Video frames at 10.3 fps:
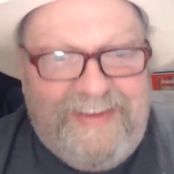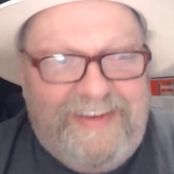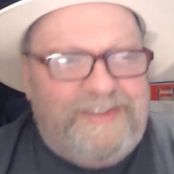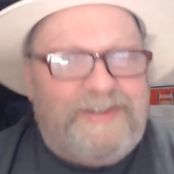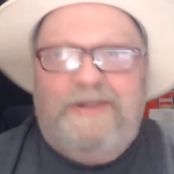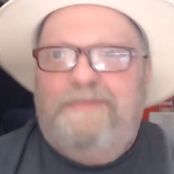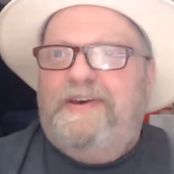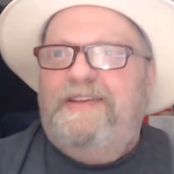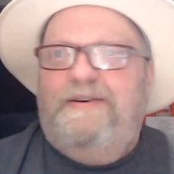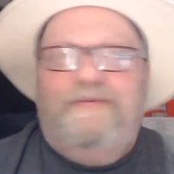it's going to
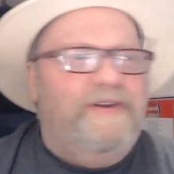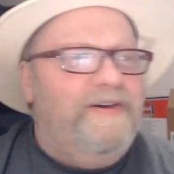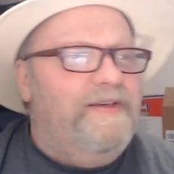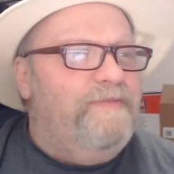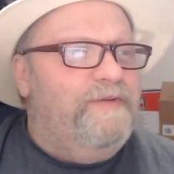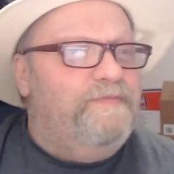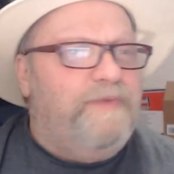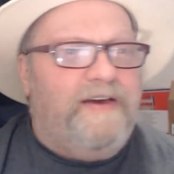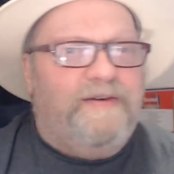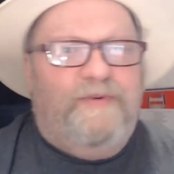be like one of them old
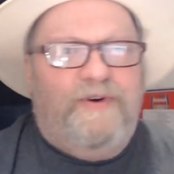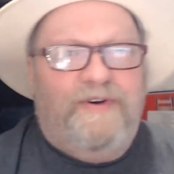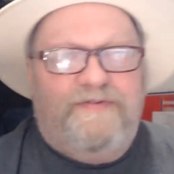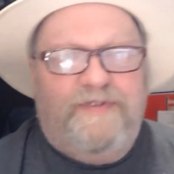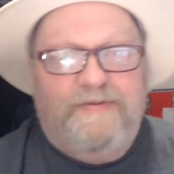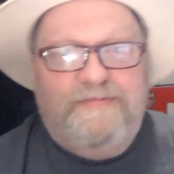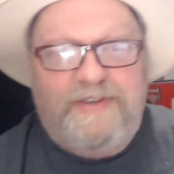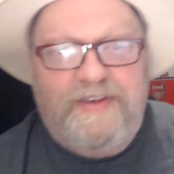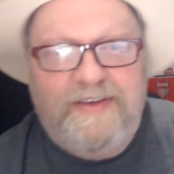black and white films.